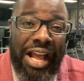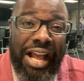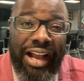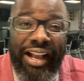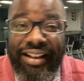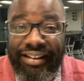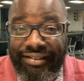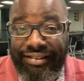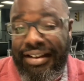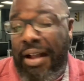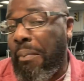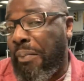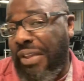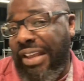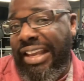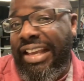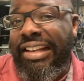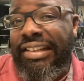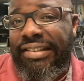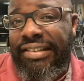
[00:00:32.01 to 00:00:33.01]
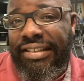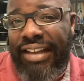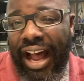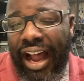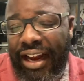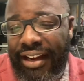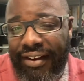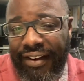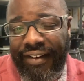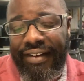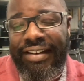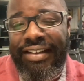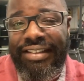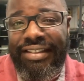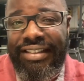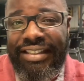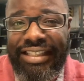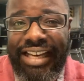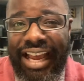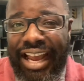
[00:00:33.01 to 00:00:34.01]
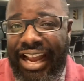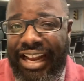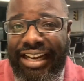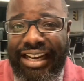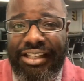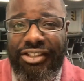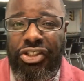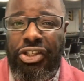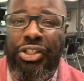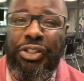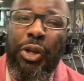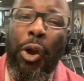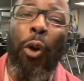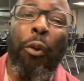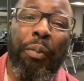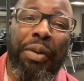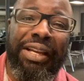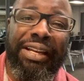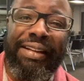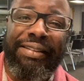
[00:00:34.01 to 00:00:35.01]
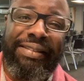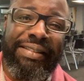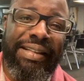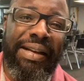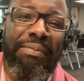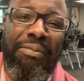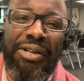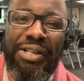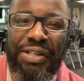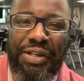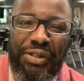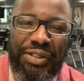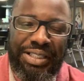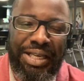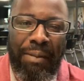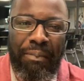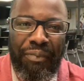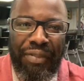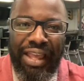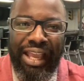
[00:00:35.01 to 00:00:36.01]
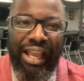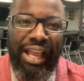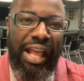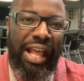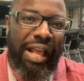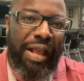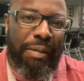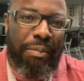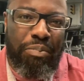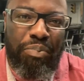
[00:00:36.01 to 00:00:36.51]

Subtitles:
because something inside her is dead and she's hoping that someone or something